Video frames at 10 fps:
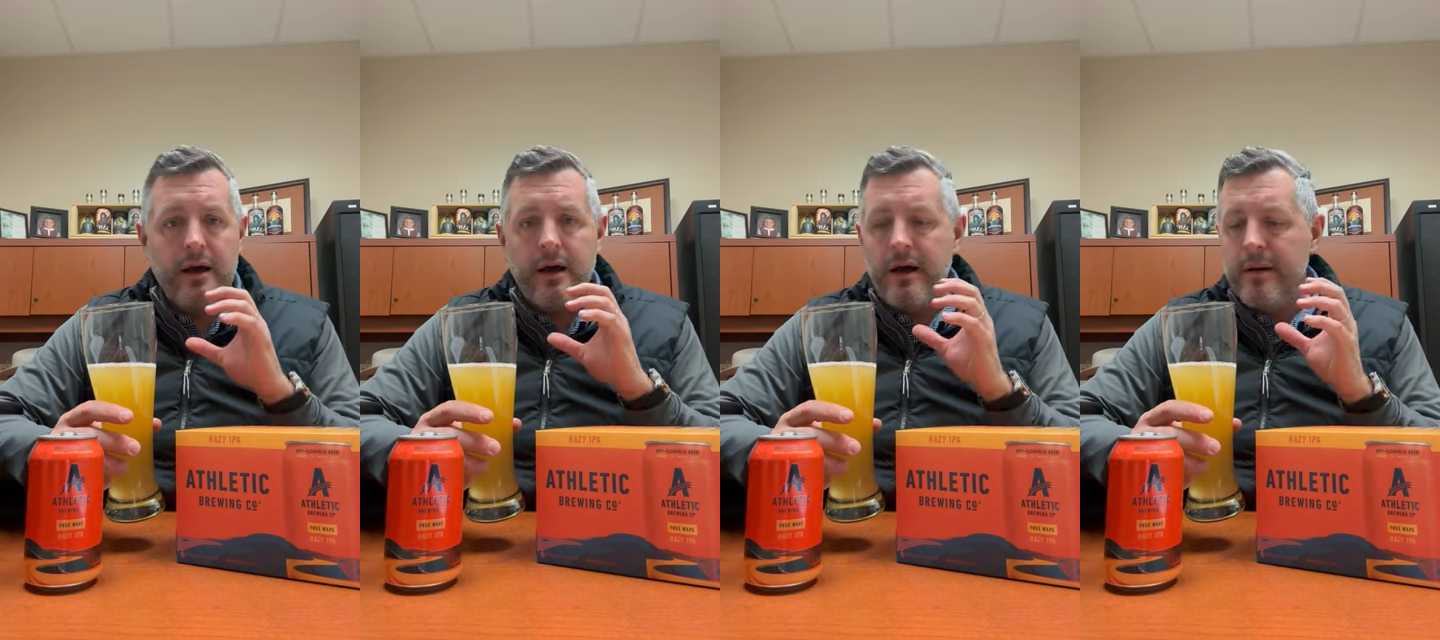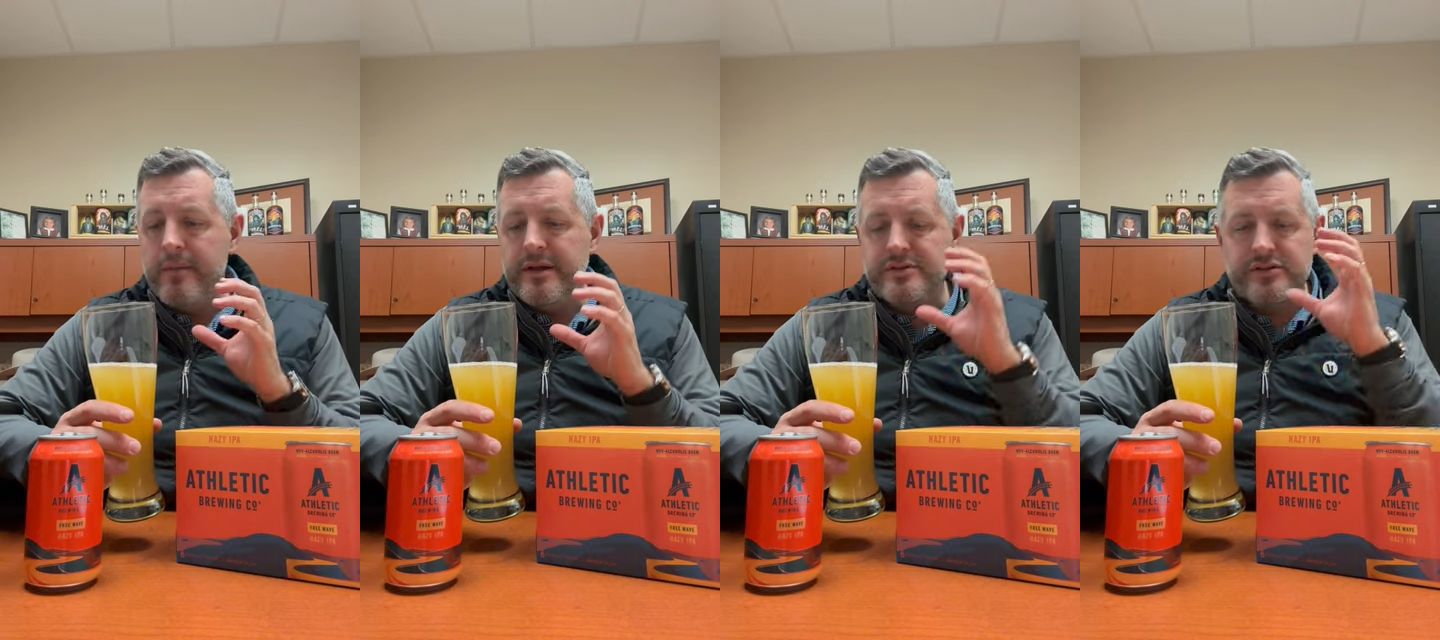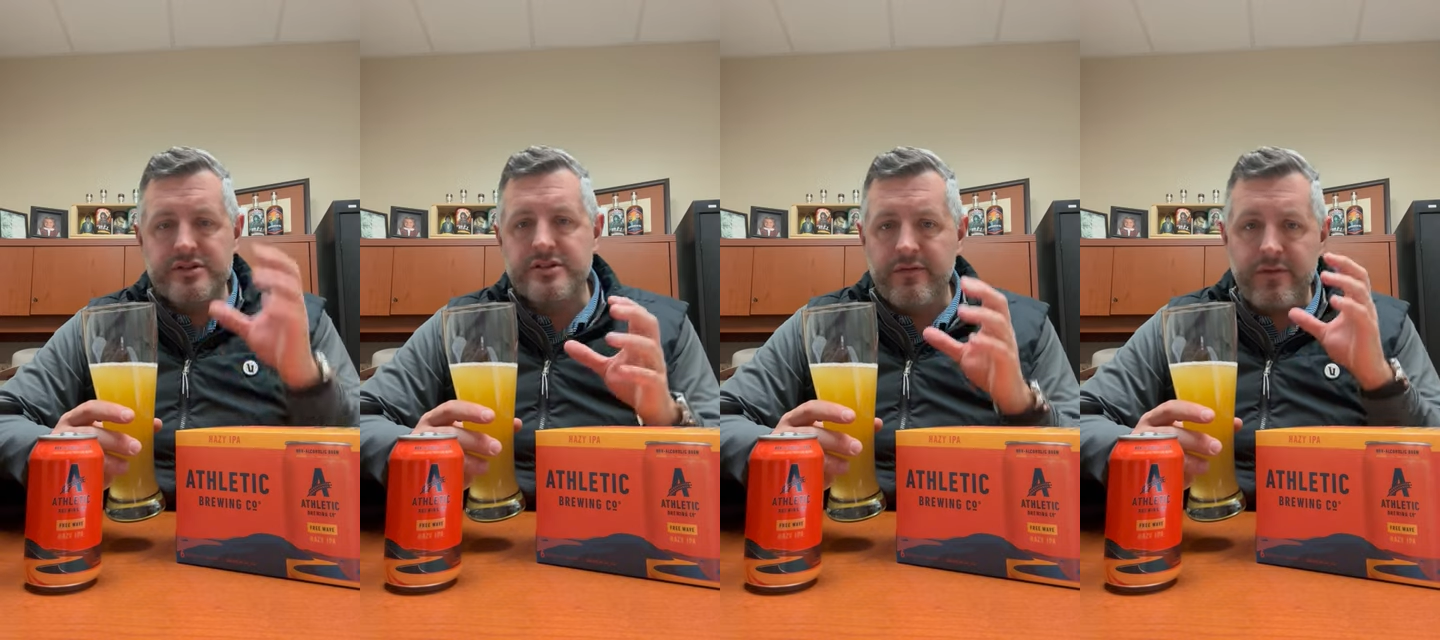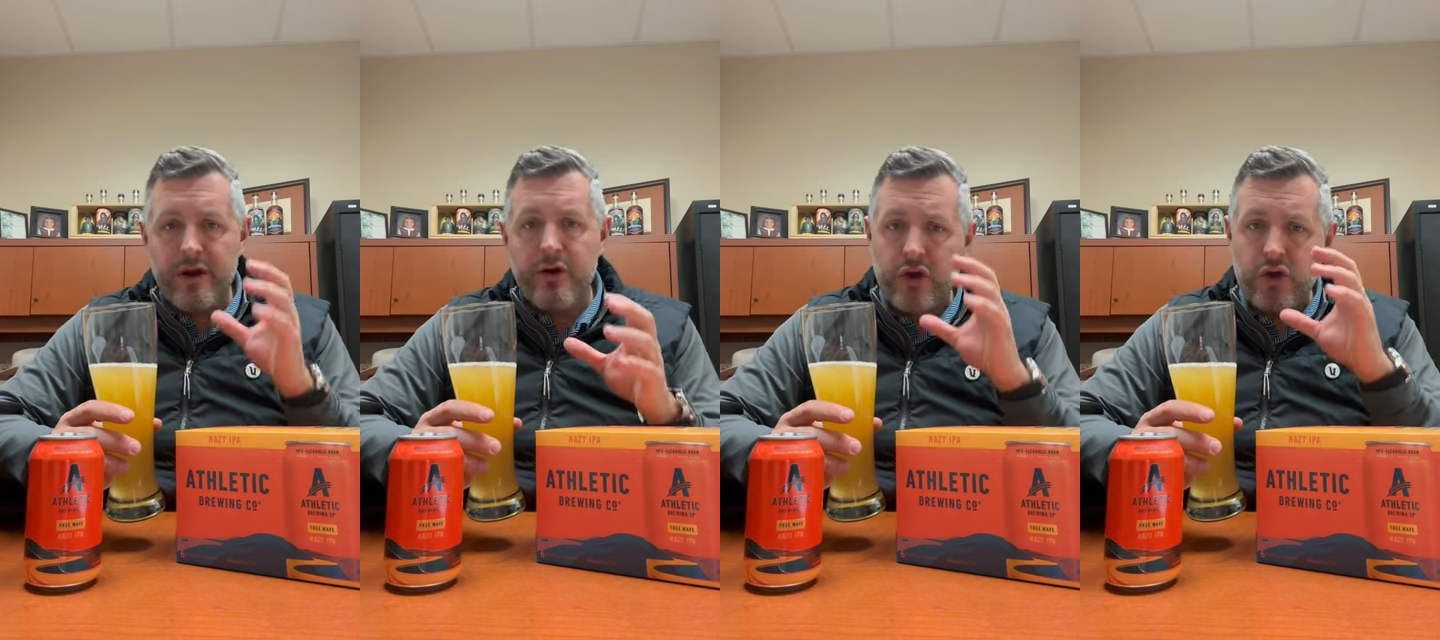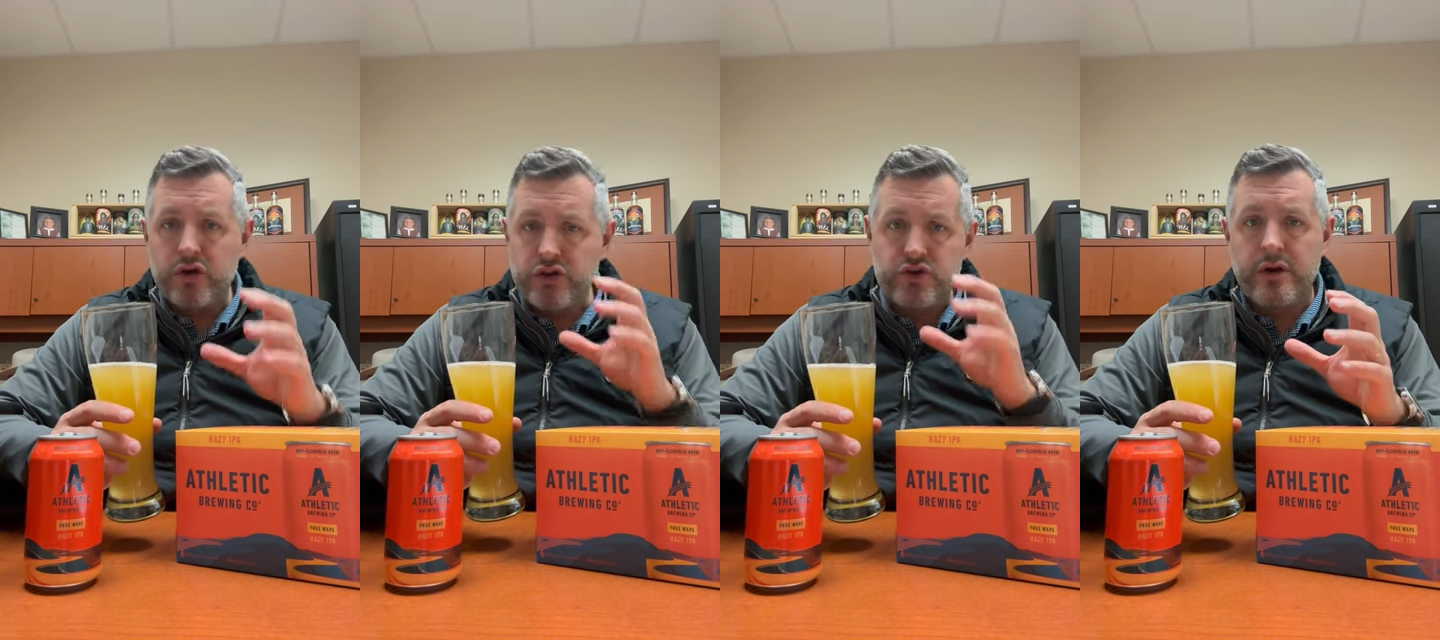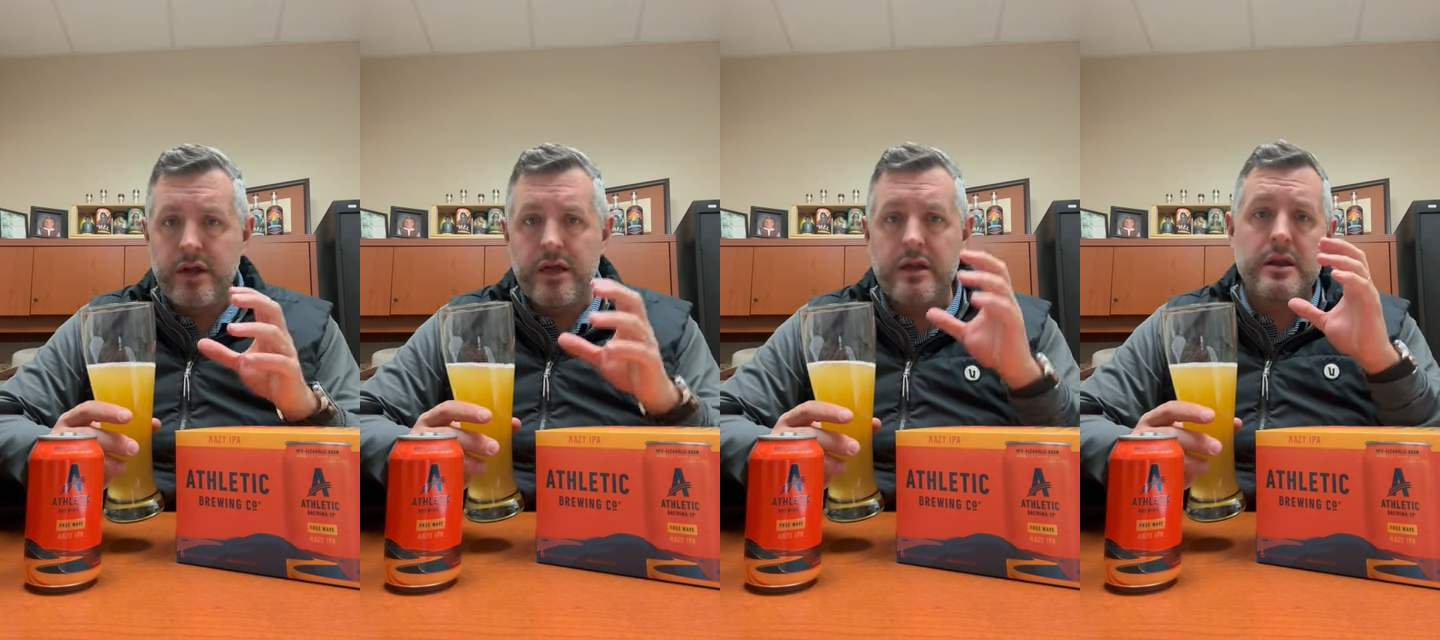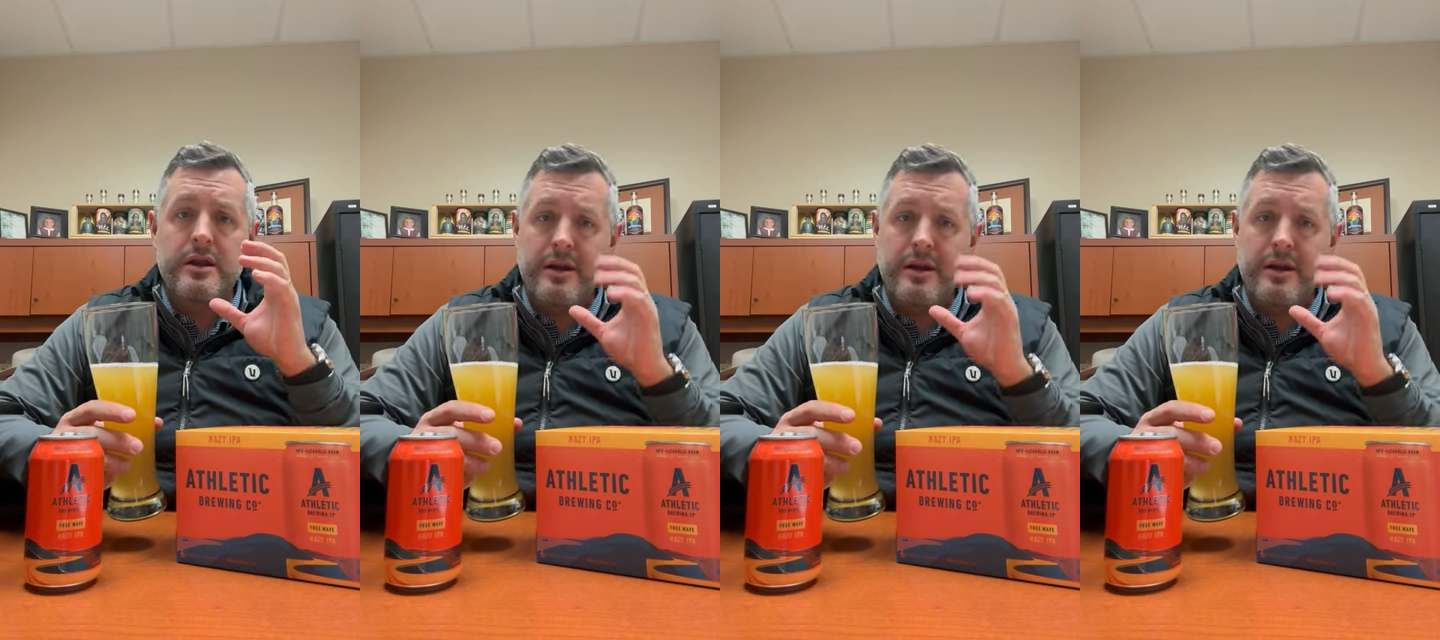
Um, it's just a very good drinking